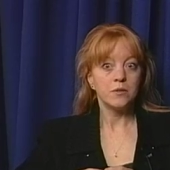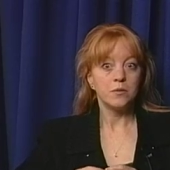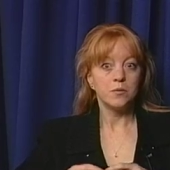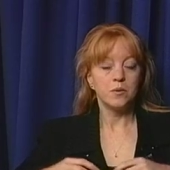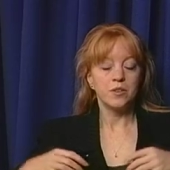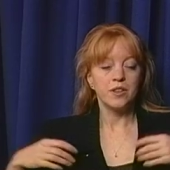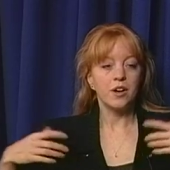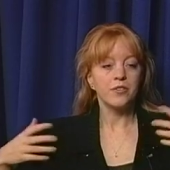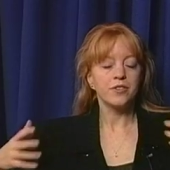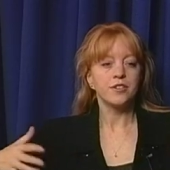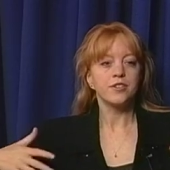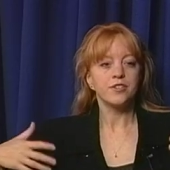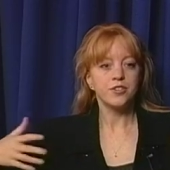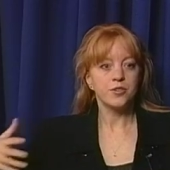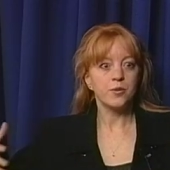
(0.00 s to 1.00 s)
without the
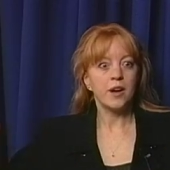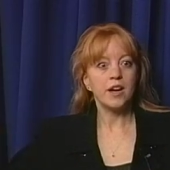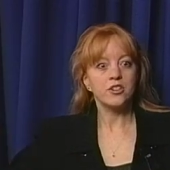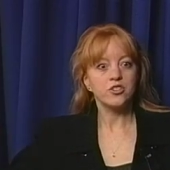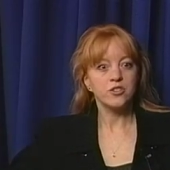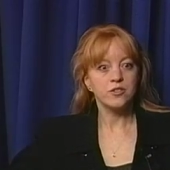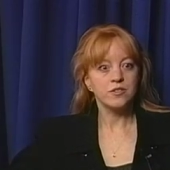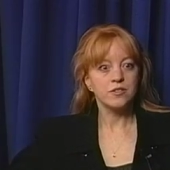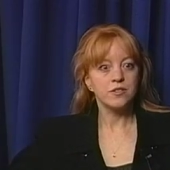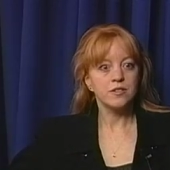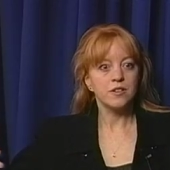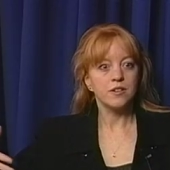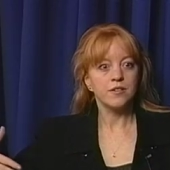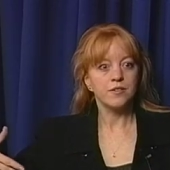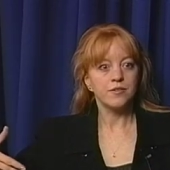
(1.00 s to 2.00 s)
distractions
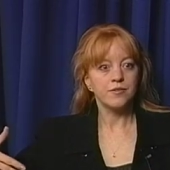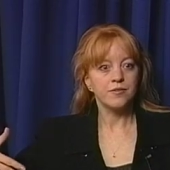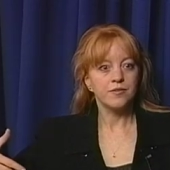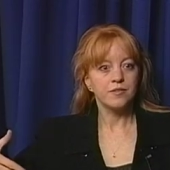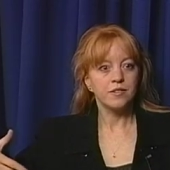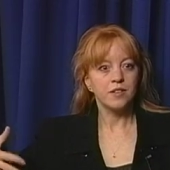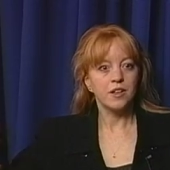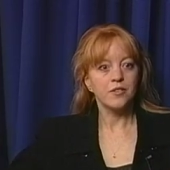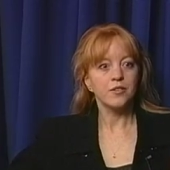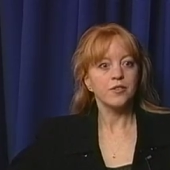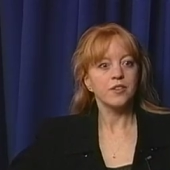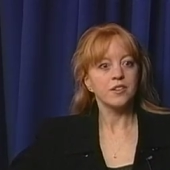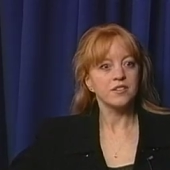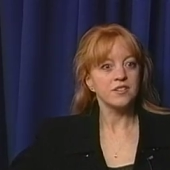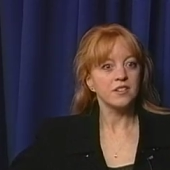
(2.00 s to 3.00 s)
of the other
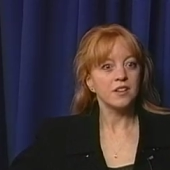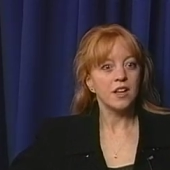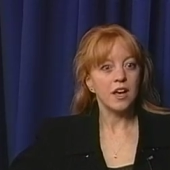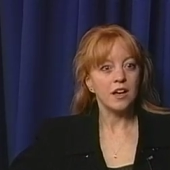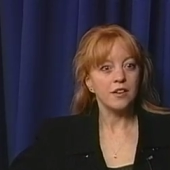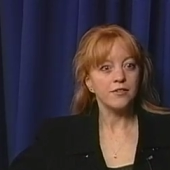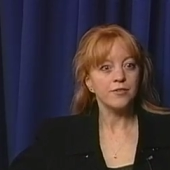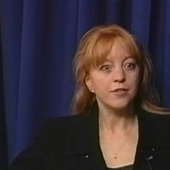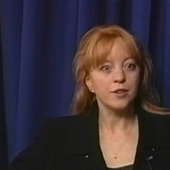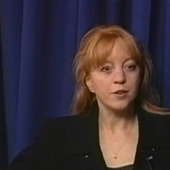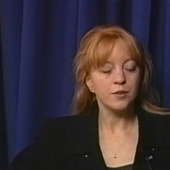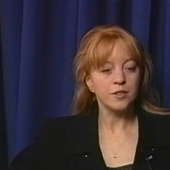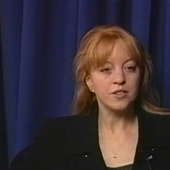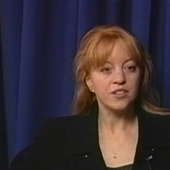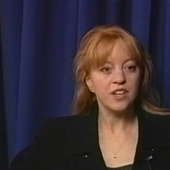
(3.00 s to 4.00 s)
things in life. You know,
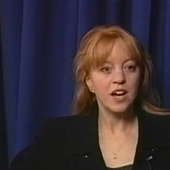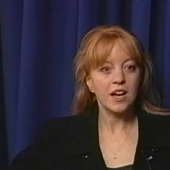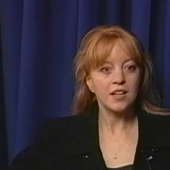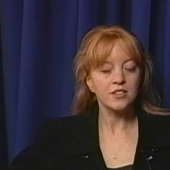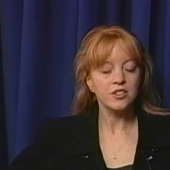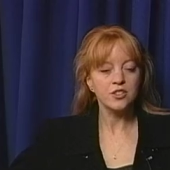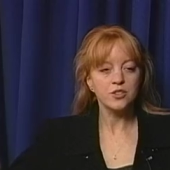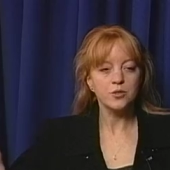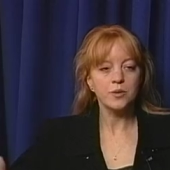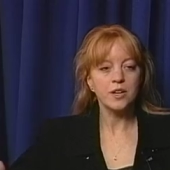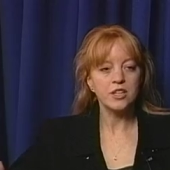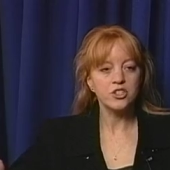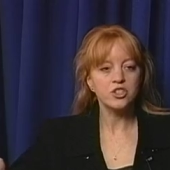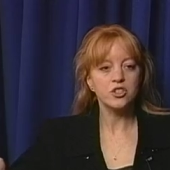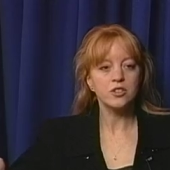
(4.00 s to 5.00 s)
this
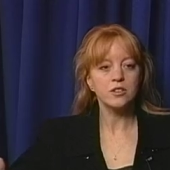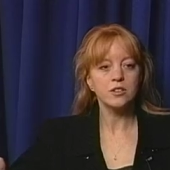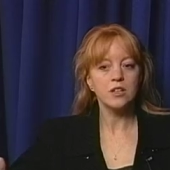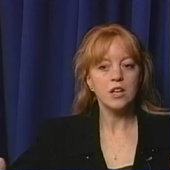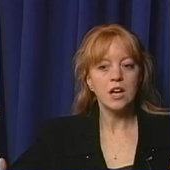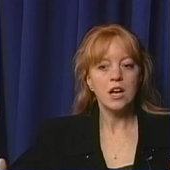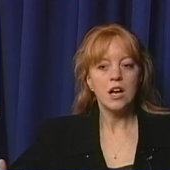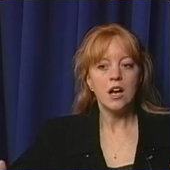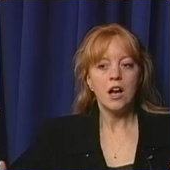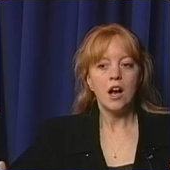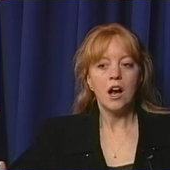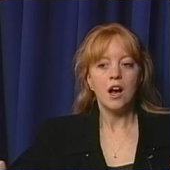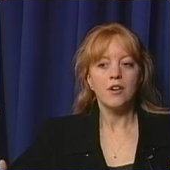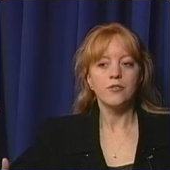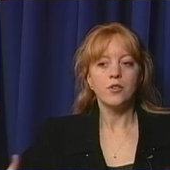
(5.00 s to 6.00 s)
concentration
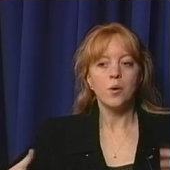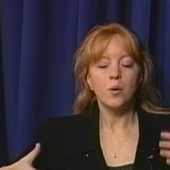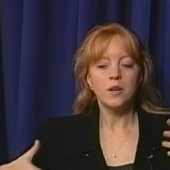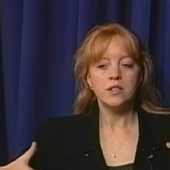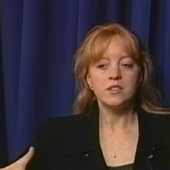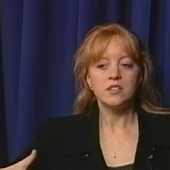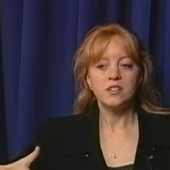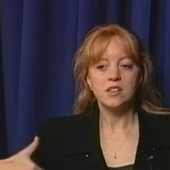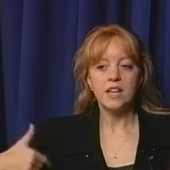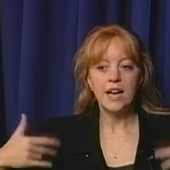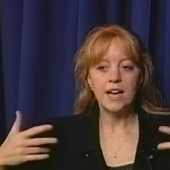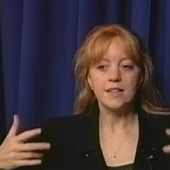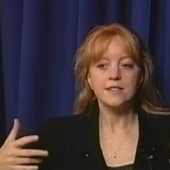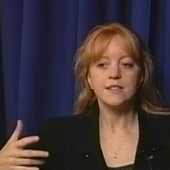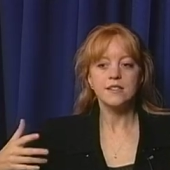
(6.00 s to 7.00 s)
of going to
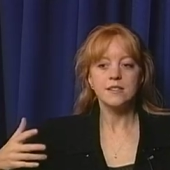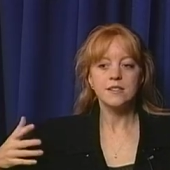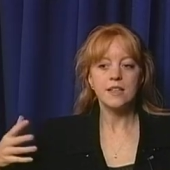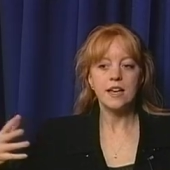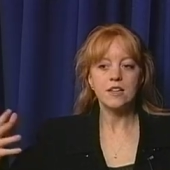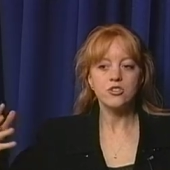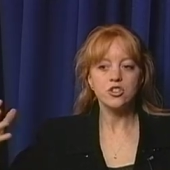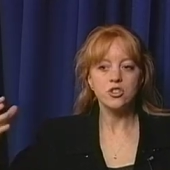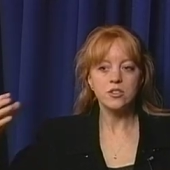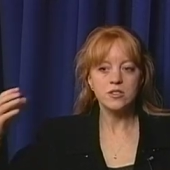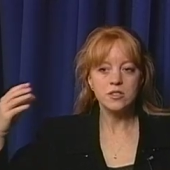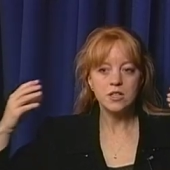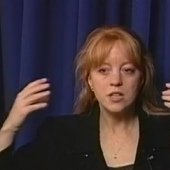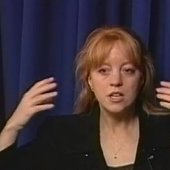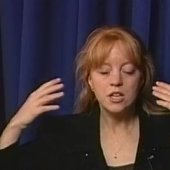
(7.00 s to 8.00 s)
classes, and
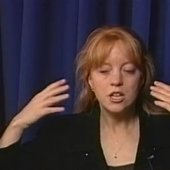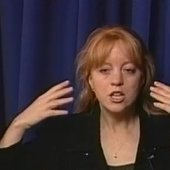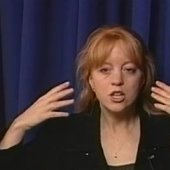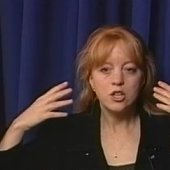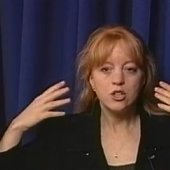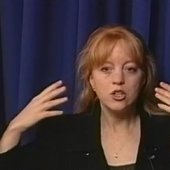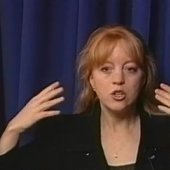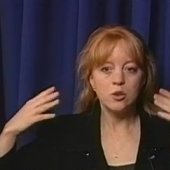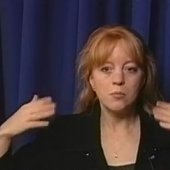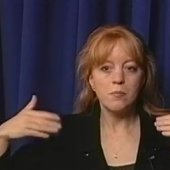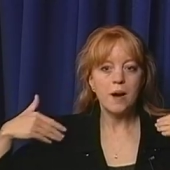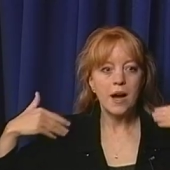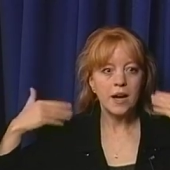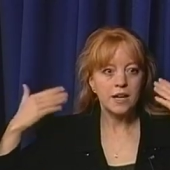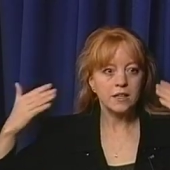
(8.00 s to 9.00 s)
just your
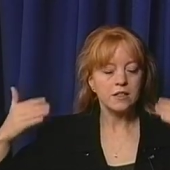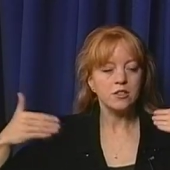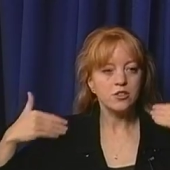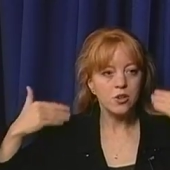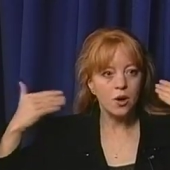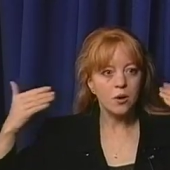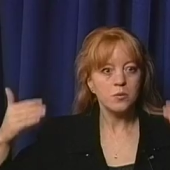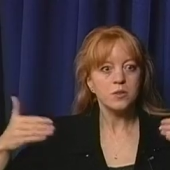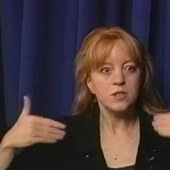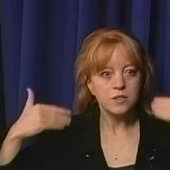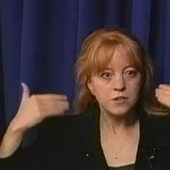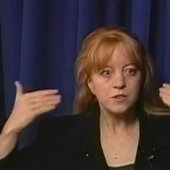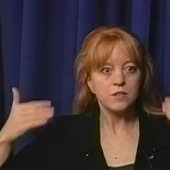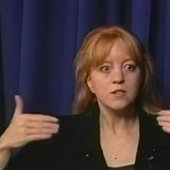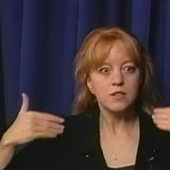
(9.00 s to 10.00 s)
mind is
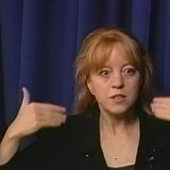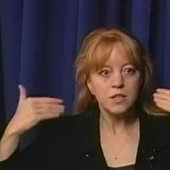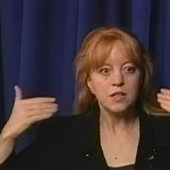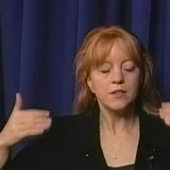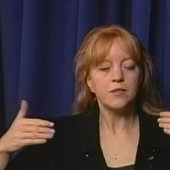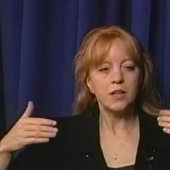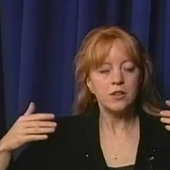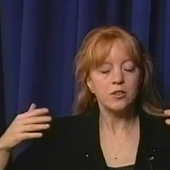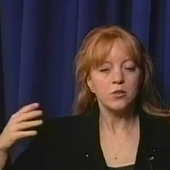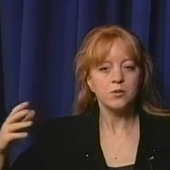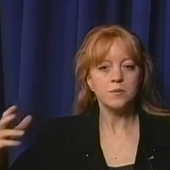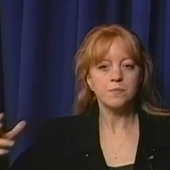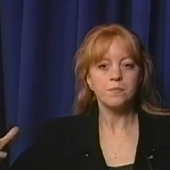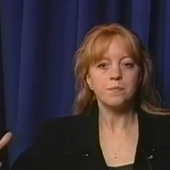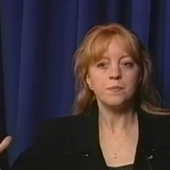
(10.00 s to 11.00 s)
always in
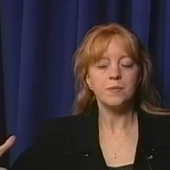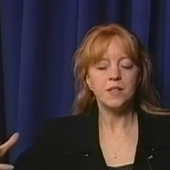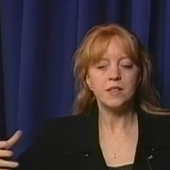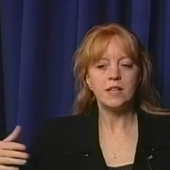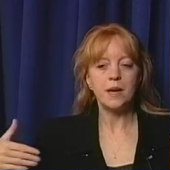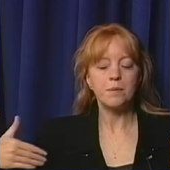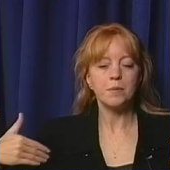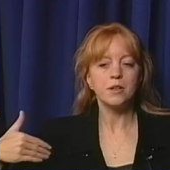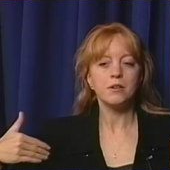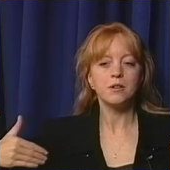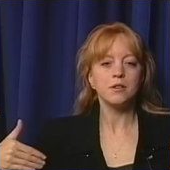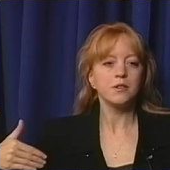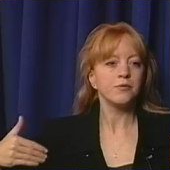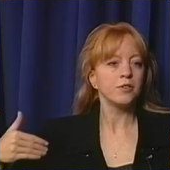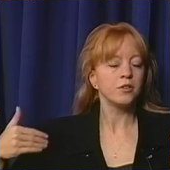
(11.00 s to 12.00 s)
that
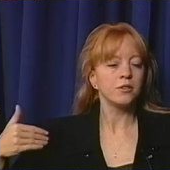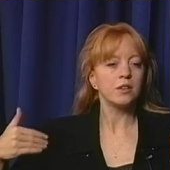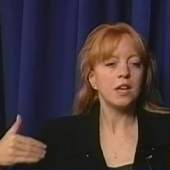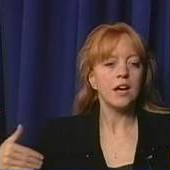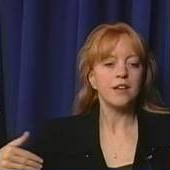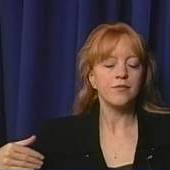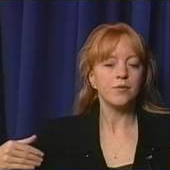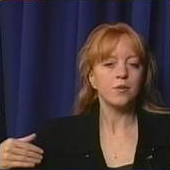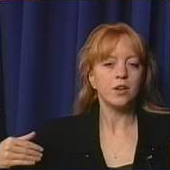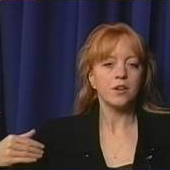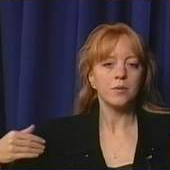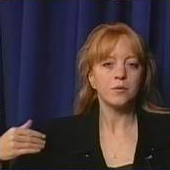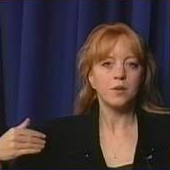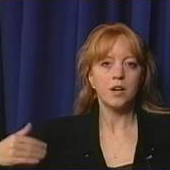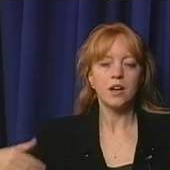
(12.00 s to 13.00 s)
period of your life
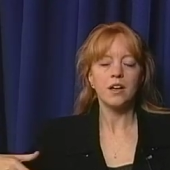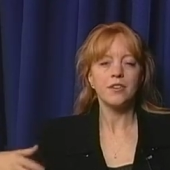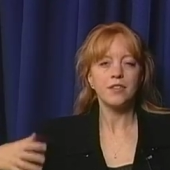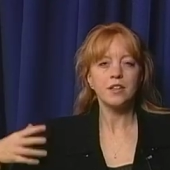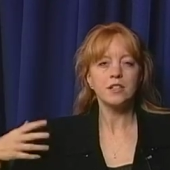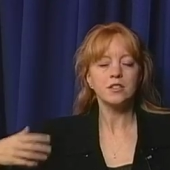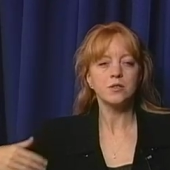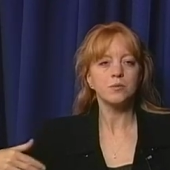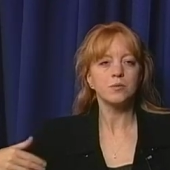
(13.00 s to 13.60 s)
where I think